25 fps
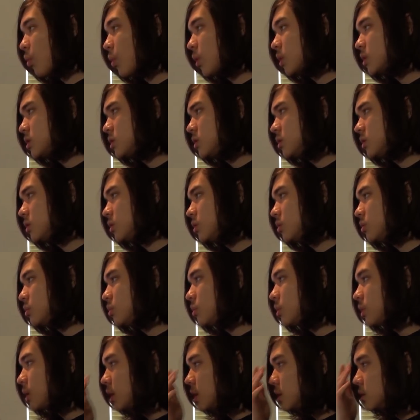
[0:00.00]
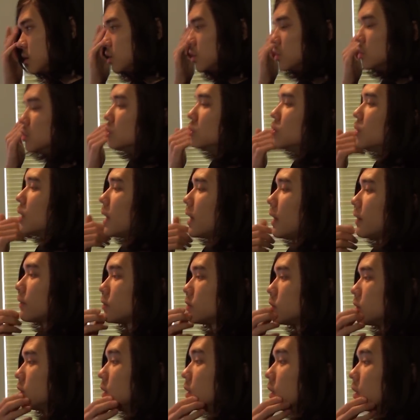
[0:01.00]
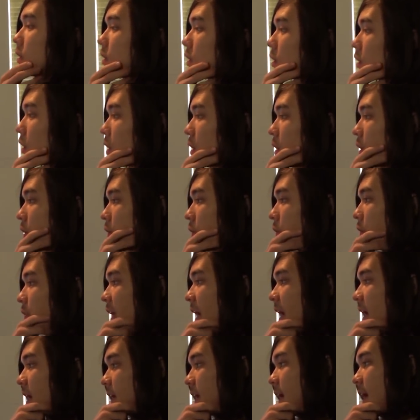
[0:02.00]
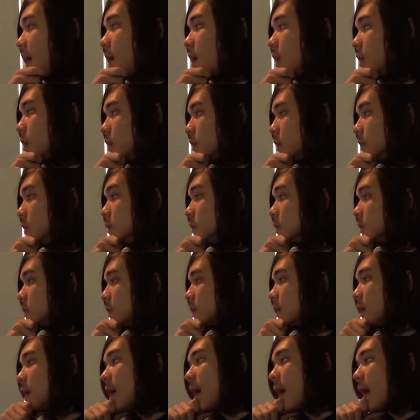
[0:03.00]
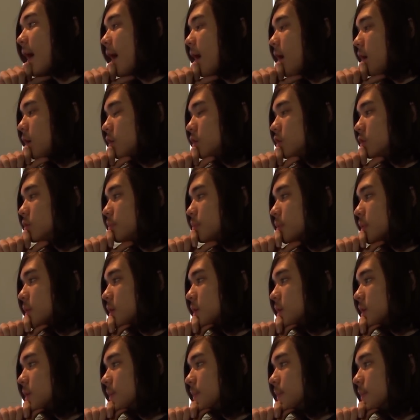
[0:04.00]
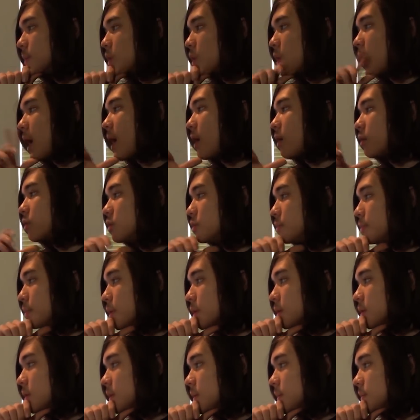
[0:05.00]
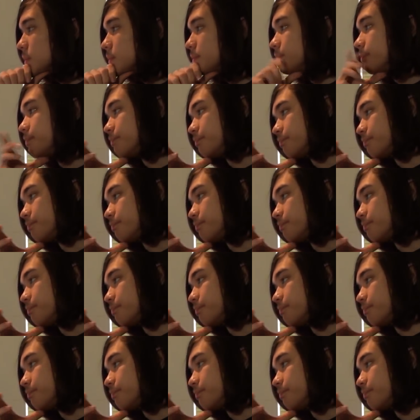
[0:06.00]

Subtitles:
What do you do after eating all that calories? How do you burn them? Or how you burn them?